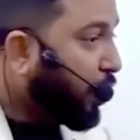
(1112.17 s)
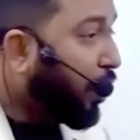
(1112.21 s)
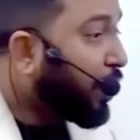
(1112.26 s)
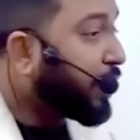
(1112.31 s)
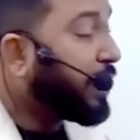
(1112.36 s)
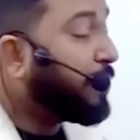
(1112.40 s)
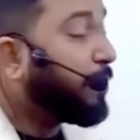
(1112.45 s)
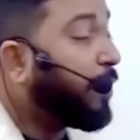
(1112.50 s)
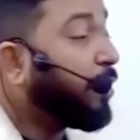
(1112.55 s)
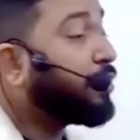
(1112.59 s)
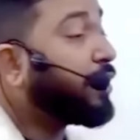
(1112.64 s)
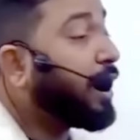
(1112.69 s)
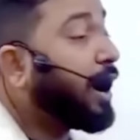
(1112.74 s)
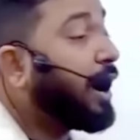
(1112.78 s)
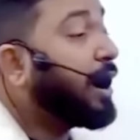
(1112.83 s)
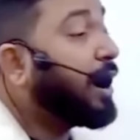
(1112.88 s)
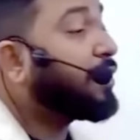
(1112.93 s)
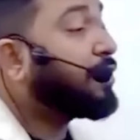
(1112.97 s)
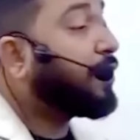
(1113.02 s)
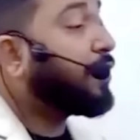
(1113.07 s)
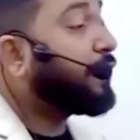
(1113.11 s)
Talking about
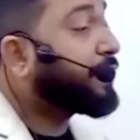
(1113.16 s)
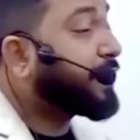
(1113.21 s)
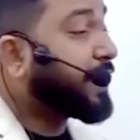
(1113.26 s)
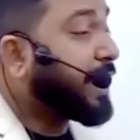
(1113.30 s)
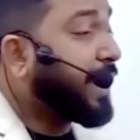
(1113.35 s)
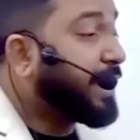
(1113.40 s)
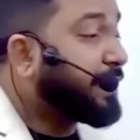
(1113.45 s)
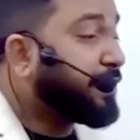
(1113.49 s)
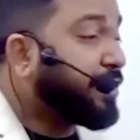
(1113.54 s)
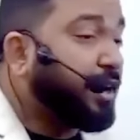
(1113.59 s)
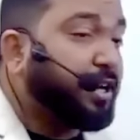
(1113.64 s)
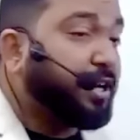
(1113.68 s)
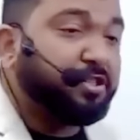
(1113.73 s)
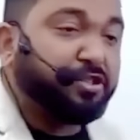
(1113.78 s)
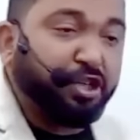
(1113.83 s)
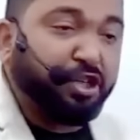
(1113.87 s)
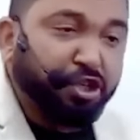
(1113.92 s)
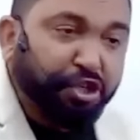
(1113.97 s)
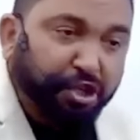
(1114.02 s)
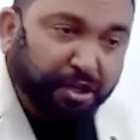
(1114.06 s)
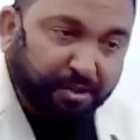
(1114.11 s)
art of
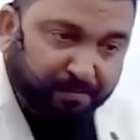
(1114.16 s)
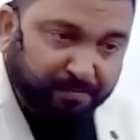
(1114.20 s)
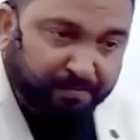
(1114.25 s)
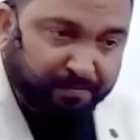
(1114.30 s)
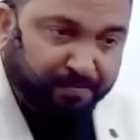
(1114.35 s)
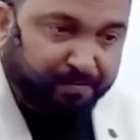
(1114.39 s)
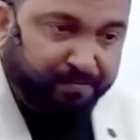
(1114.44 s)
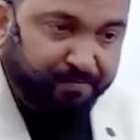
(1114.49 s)
characterization.